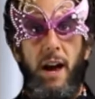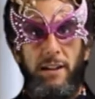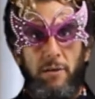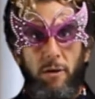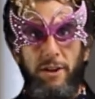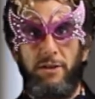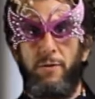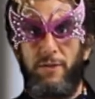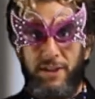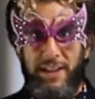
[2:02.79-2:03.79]
And in order to
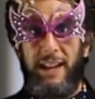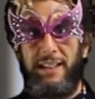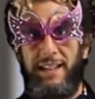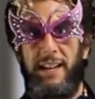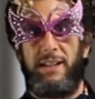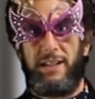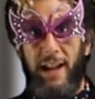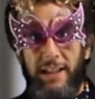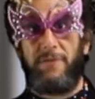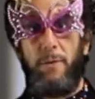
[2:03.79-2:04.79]
facilitate
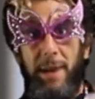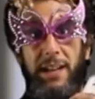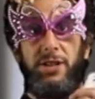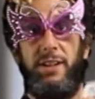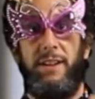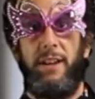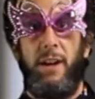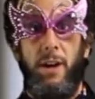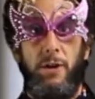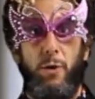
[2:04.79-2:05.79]
transformation,
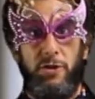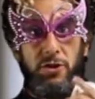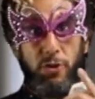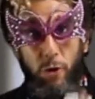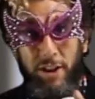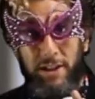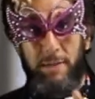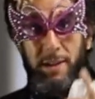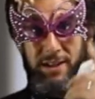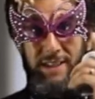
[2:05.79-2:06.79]
your students
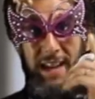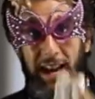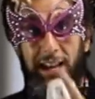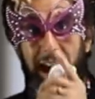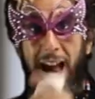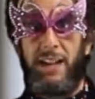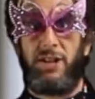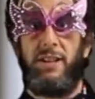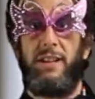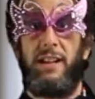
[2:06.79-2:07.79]
must take
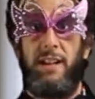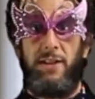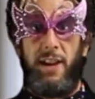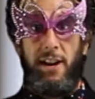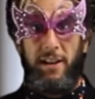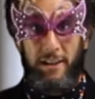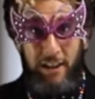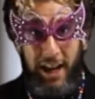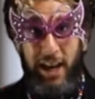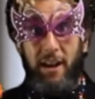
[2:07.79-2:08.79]
action in their
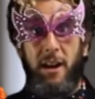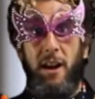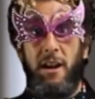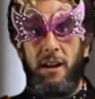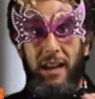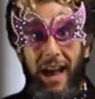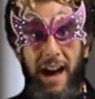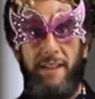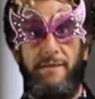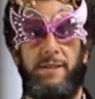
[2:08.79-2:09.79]
real
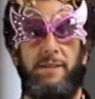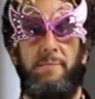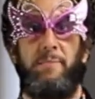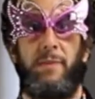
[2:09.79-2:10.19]
lives.